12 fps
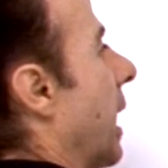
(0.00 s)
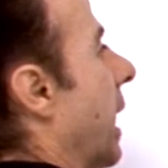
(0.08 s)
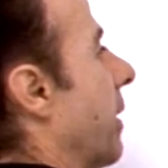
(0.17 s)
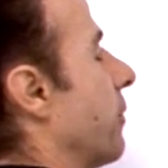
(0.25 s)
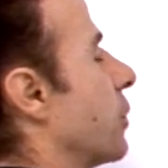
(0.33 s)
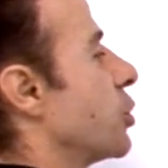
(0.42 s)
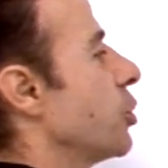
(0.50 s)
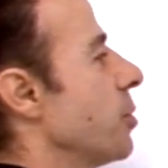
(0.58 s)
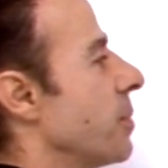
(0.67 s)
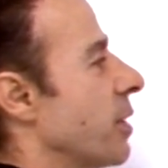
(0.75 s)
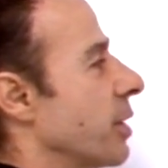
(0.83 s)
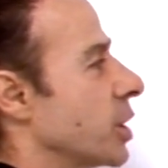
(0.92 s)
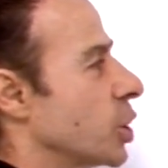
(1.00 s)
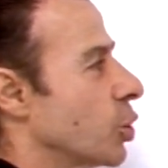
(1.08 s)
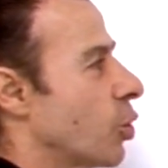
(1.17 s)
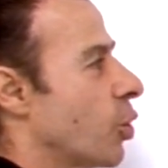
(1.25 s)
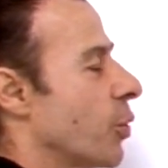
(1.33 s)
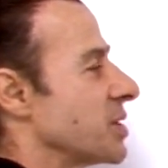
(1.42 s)
And for true bearing, you
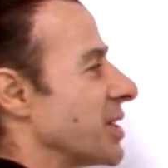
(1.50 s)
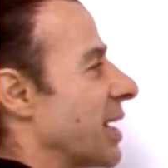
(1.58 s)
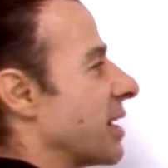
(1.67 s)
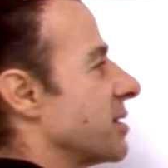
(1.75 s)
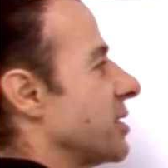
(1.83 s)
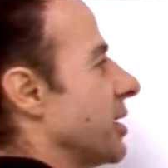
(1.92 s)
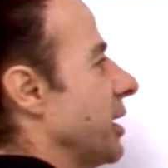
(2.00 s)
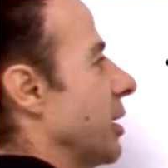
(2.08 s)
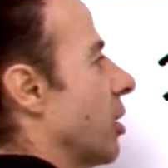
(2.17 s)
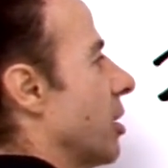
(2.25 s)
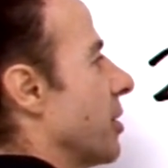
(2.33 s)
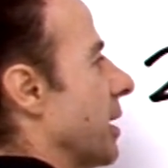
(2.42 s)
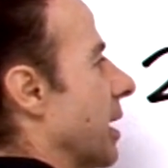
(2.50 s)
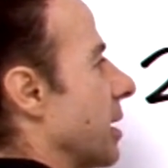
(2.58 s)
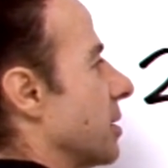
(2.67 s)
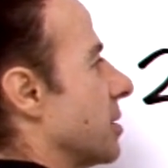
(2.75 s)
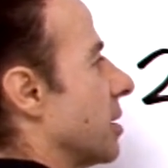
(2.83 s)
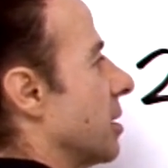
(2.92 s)
always add a T on the
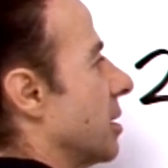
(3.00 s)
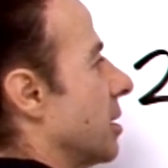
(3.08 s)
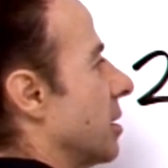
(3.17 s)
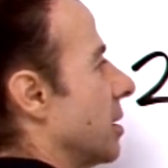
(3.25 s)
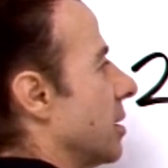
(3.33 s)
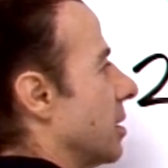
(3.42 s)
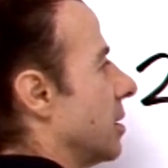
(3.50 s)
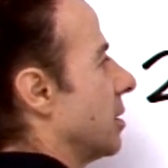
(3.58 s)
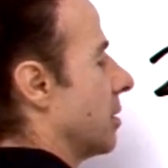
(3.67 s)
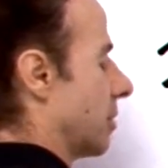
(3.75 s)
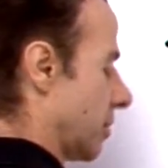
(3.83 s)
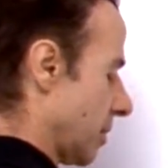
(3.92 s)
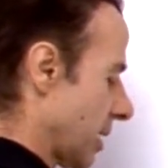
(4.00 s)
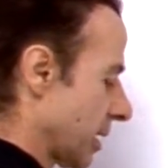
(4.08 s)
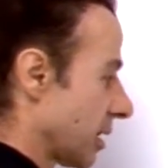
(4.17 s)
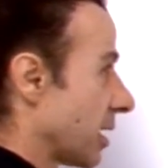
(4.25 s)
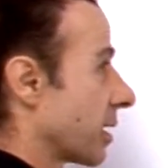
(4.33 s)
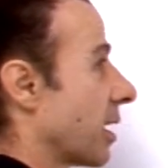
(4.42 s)
end,
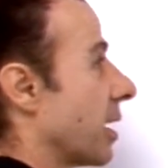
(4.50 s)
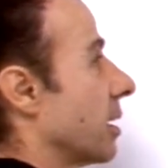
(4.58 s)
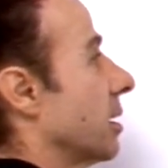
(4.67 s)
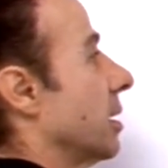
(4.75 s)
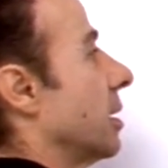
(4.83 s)
right, like that.